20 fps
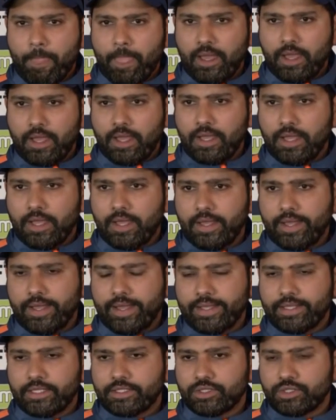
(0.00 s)
Uh,
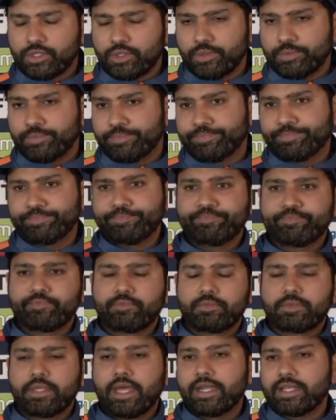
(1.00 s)
so
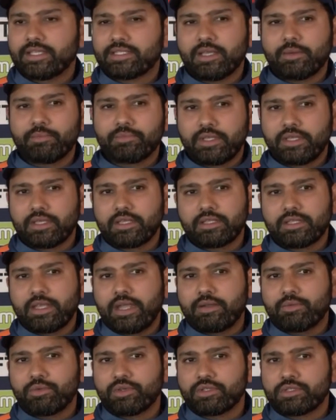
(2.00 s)
that is something
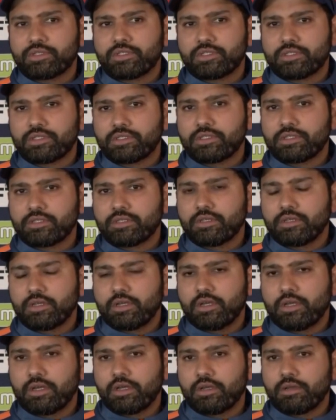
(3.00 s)
that was
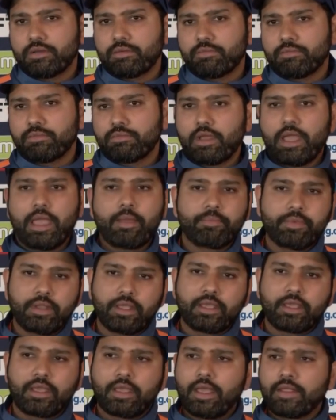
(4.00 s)
uh,
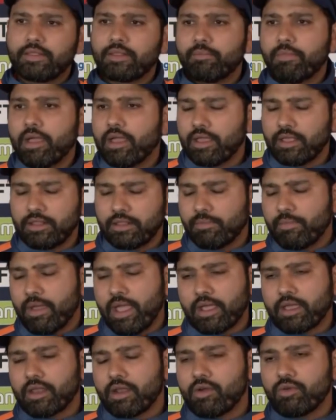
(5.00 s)
happening at the in the
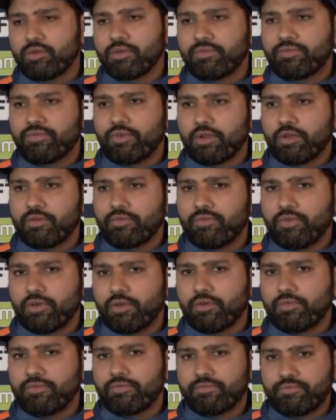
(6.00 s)
background for
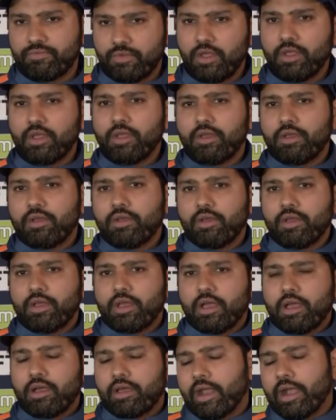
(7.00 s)
for
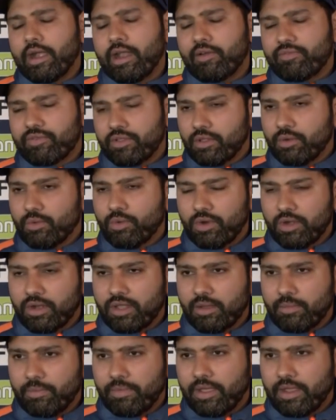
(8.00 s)
right after the World
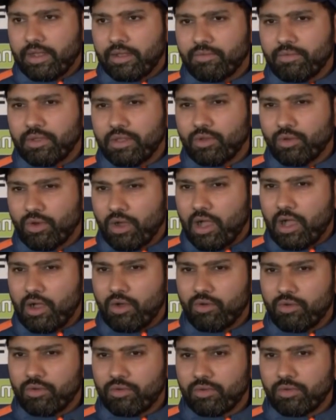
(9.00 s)
Cup, and we know
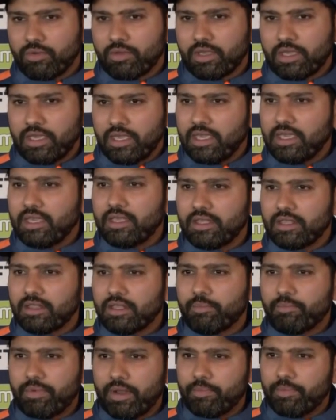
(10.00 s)
how key
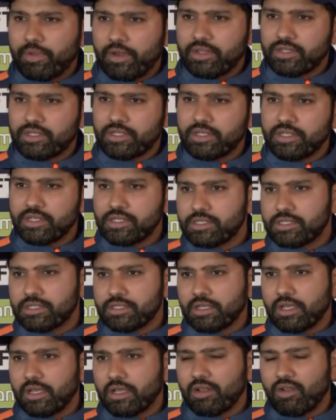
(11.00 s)
the preparation
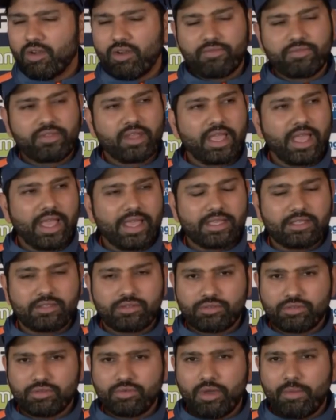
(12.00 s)
is. A lot of the
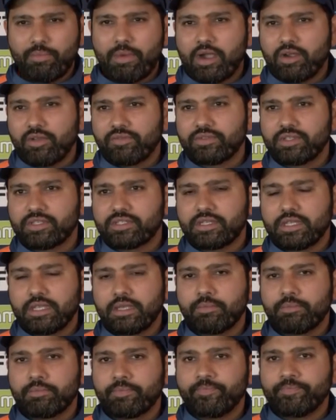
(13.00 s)
guys who are part of this
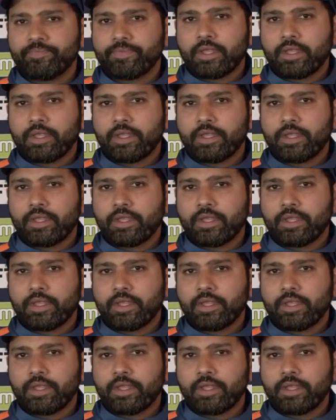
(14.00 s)
team